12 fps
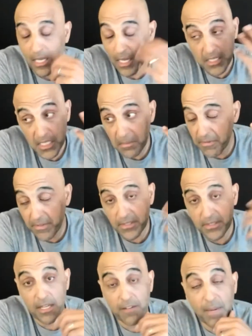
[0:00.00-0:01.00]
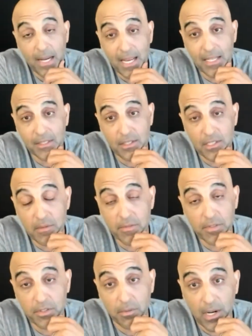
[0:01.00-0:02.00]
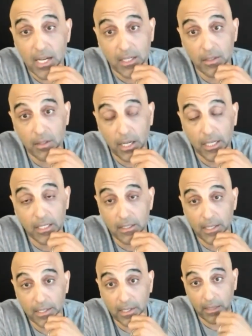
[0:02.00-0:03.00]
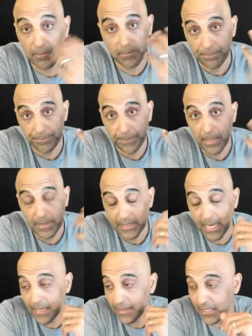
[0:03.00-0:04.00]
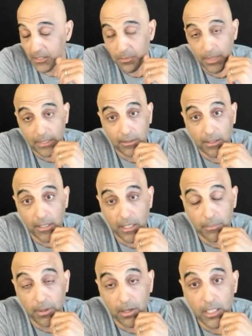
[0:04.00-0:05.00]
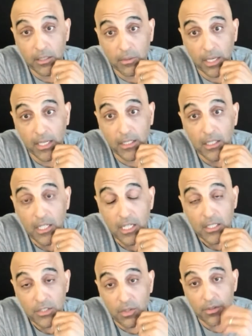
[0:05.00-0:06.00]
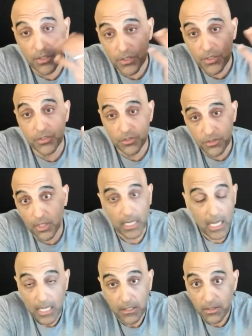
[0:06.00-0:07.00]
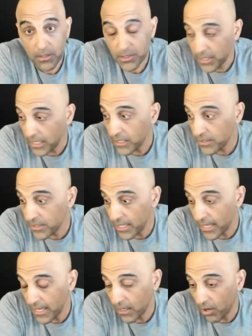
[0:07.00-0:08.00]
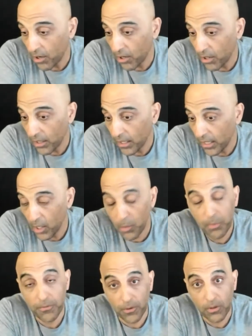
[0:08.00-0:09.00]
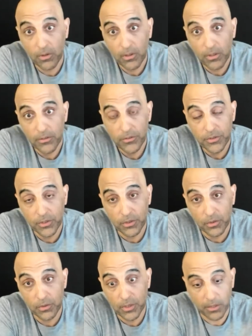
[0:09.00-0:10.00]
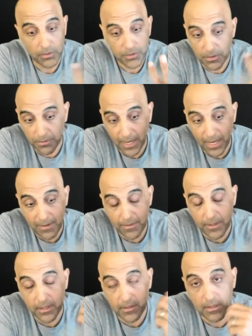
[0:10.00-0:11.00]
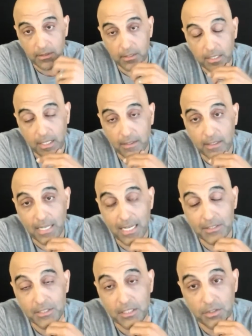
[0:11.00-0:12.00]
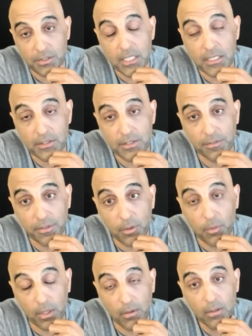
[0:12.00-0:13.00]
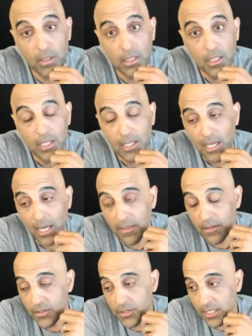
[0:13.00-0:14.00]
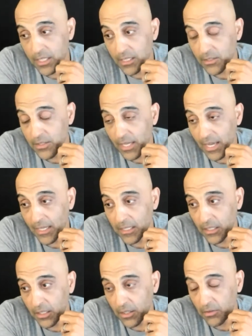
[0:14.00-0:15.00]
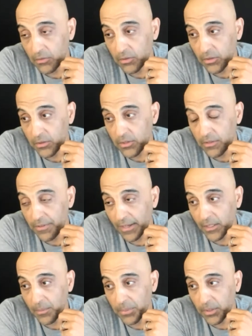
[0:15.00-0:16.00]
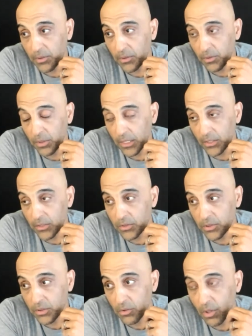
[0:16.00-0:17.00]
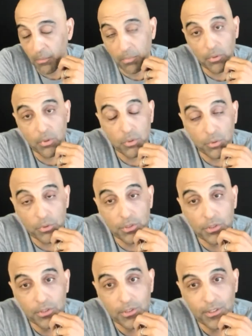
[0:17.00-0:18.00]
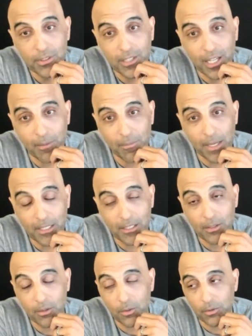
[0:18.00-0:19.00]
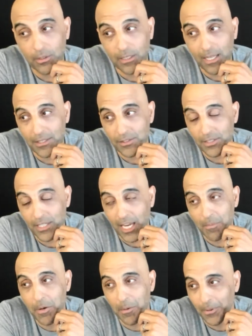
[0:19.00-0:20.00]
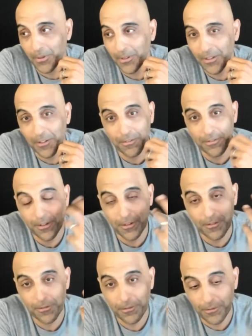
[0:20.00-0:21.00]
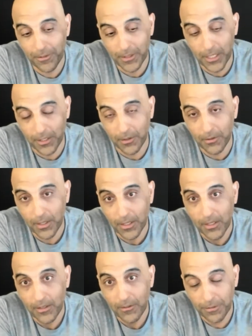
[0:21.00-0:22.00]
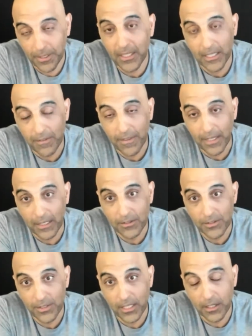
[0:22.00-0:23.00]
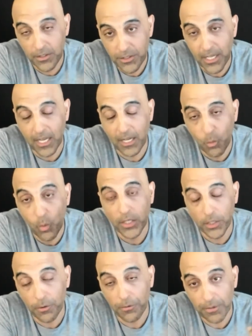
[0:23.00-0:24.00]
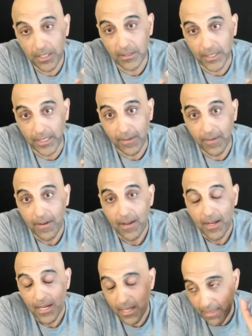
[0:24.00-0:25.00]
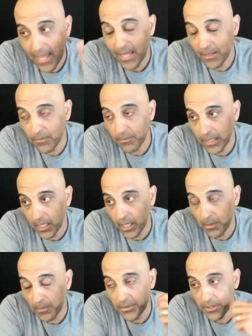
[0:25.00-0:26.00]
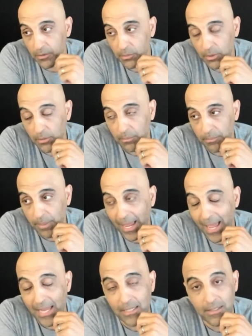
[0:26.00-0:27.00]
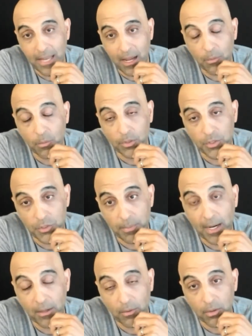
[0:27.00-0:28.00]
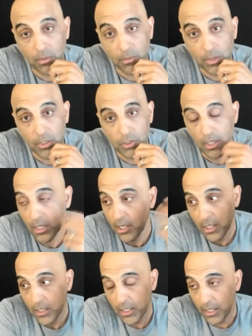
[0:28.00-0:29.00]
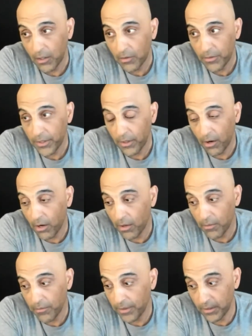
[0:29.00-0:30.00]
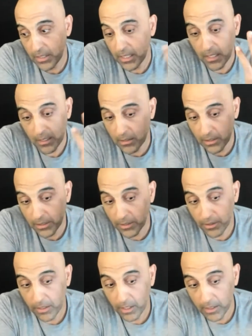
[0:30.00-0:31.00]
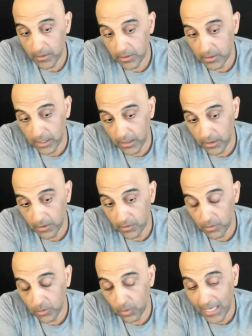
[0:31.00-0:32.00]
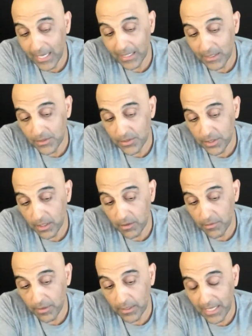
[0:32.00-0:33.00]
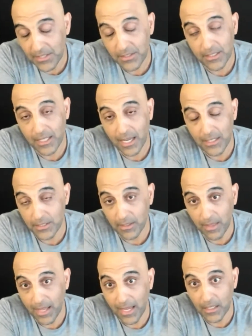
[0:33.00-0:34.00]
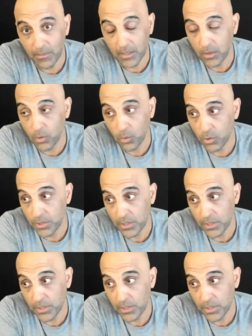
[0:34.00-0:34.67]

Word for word: And some of it saved my ass and some of it's great, right? Like I'm I'm not the guy that gets picked on at a party, right? So there's again, there's things that are helpful to you know survive the, the, the kind of the nasty streets if you will and there's things that you know develop you into a brute and make you less capable of of you know feeling things and understanding what you're feeling and that becomes a real bad downward spiral which you know there are very clear cut you know ways of anesthetizing that i mean coors